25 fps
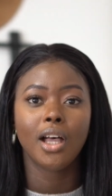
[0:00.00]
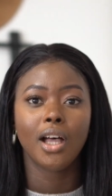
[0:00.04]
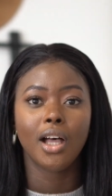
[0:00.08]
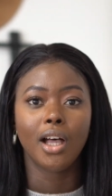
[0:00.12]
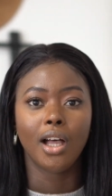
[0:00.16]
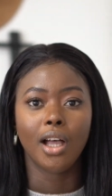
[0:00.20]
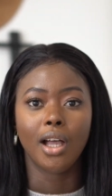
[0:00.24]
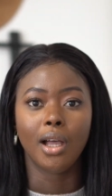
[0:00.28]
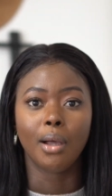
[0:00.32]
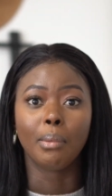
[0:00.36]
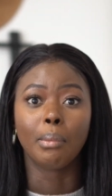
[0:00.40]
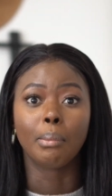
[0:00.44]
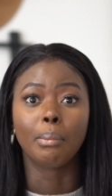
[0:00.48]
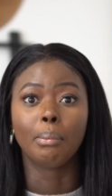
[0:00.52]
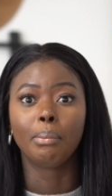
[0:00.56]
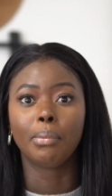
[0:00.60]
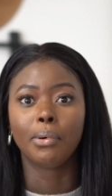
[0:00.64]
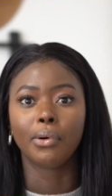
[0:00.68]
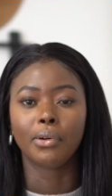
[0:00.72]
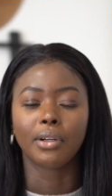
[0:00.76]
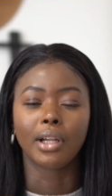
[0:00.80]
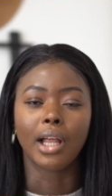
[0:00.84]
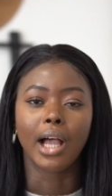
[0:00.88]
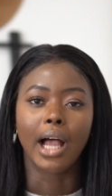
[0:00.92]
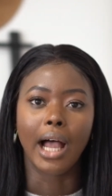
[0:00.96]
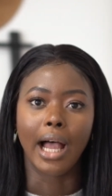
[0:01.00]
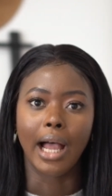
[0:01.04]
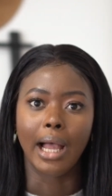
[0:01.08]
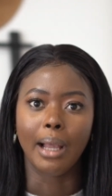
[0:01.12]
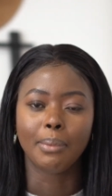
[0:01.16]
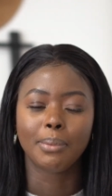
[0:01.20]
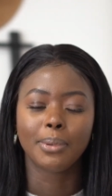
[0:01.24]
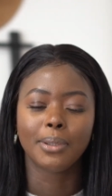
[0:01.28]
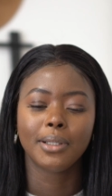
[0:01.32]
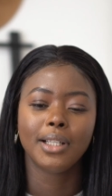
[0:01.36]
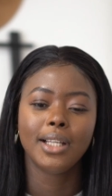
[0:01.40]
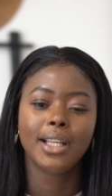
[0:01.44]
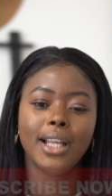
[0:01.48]
both
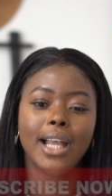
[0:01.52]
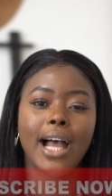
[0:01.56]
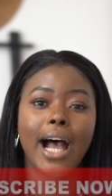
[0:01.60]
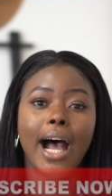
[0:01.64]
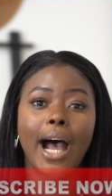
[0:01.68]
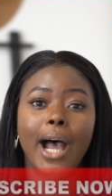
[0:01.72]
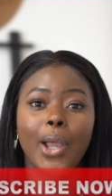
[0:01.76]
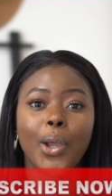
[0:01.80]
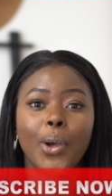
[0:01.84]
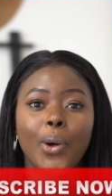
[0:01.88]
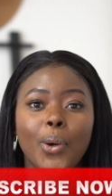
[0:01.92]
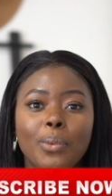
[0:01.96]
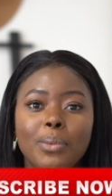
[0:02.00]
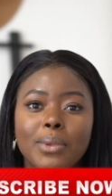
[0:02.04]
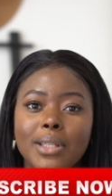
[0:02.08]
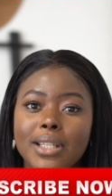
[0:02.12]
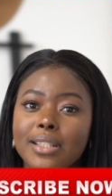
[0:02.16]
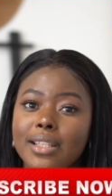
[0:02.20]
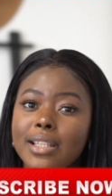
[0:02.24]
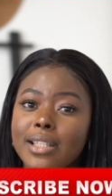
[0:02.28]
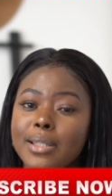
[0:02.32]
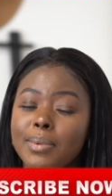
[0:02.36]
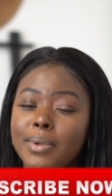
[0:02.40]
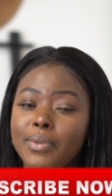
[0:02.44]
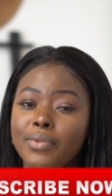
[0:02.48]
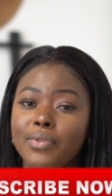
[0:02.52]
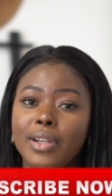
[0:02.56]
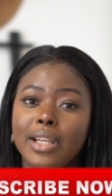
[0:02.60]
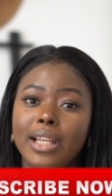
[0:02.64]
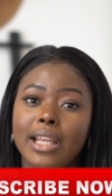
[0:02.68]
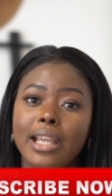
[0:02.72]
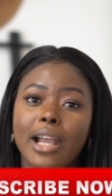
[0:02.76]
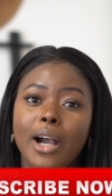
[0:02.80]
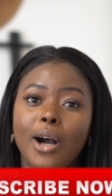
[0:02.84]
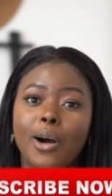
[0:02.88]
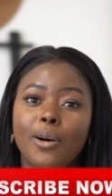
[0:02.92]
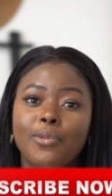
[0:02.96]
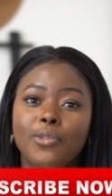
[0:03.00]
apps. I hope this has been
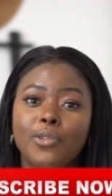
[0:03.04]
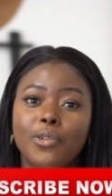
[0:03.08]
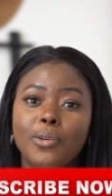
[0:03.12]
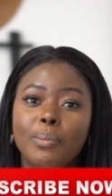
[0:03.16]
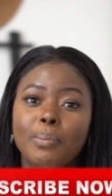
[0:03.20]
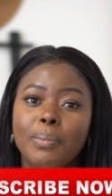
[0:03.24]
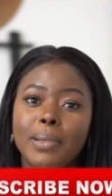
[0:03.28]
really helpful.